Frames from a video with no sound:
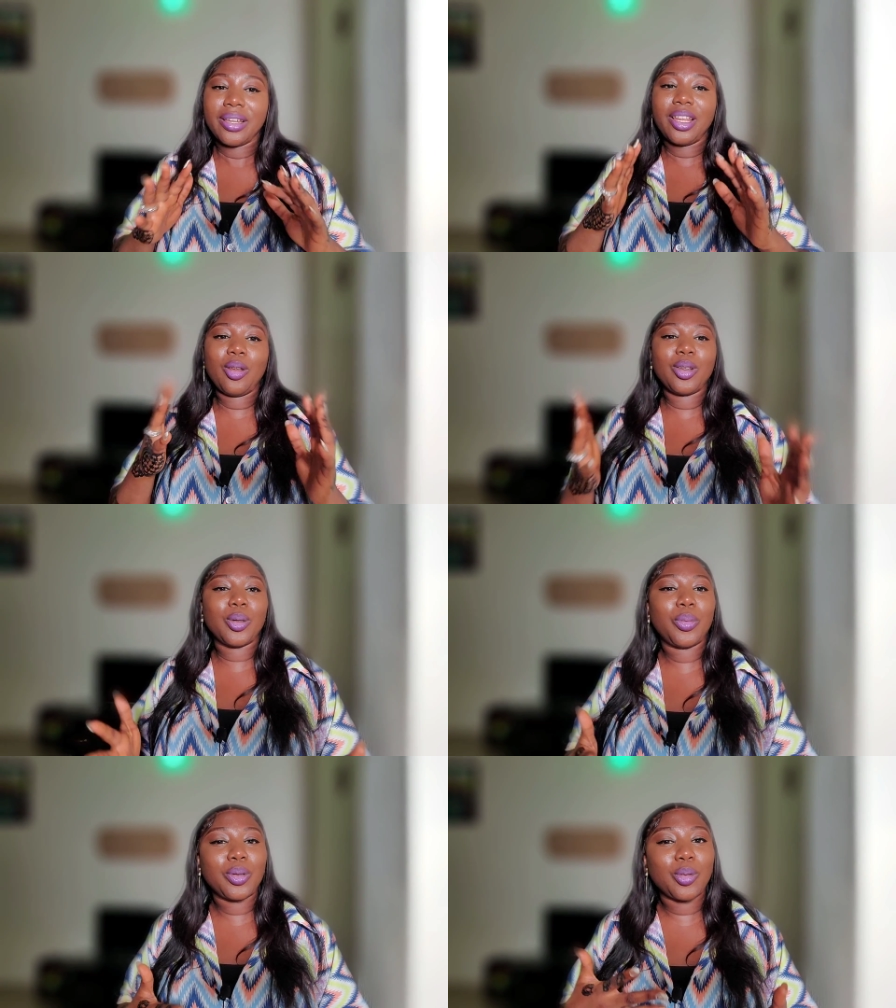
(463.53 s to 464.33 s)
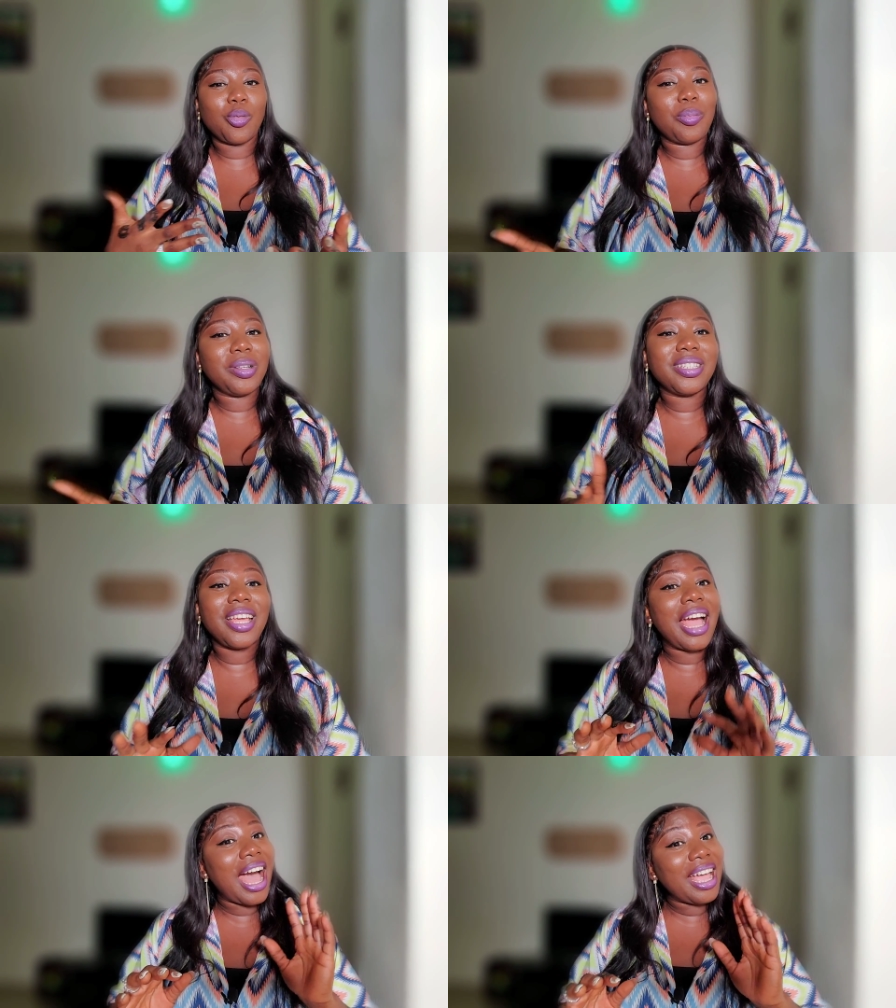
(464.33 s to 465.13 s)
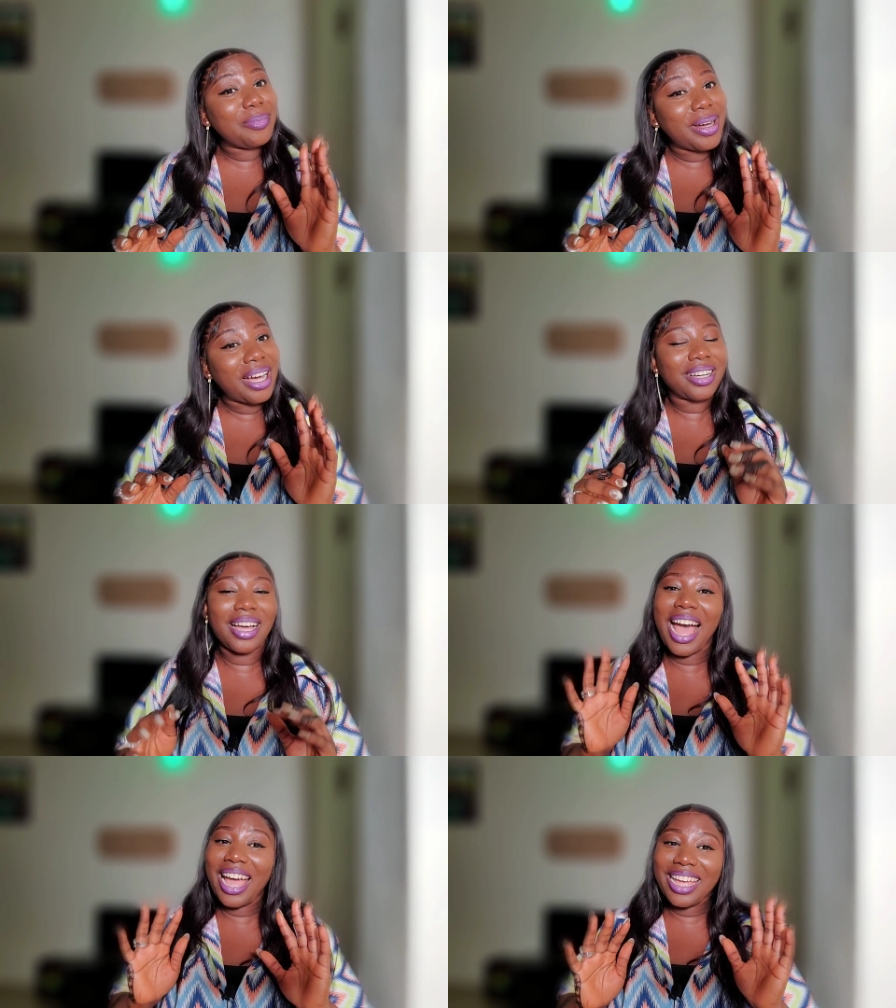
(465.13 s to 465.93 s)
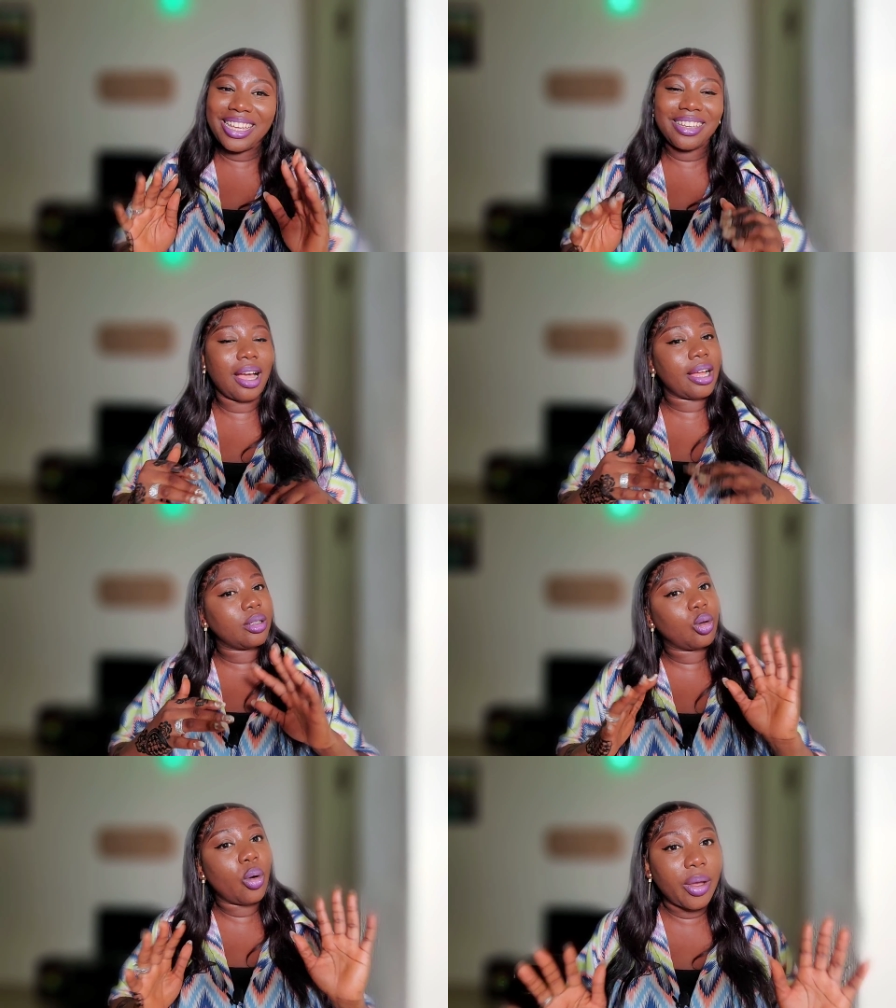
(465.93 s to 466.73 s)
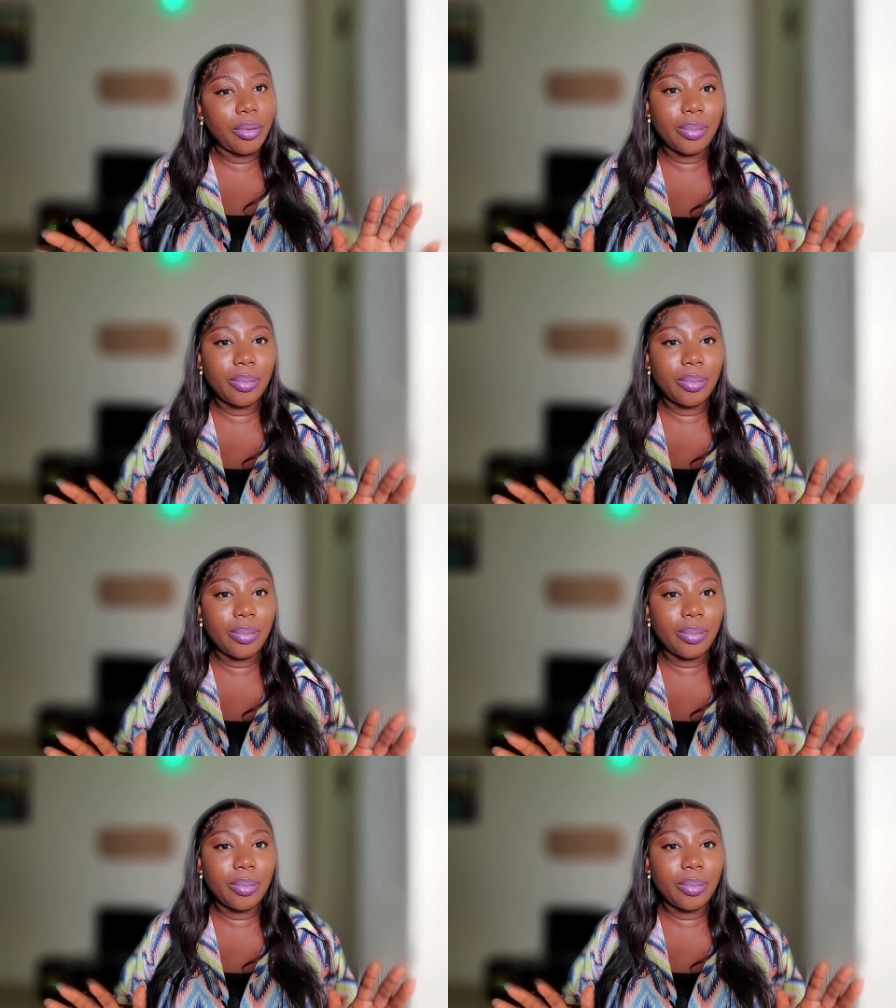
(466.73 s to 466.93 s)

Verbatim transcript: Nelo is supposed to warmly say hi back, hi, and go away.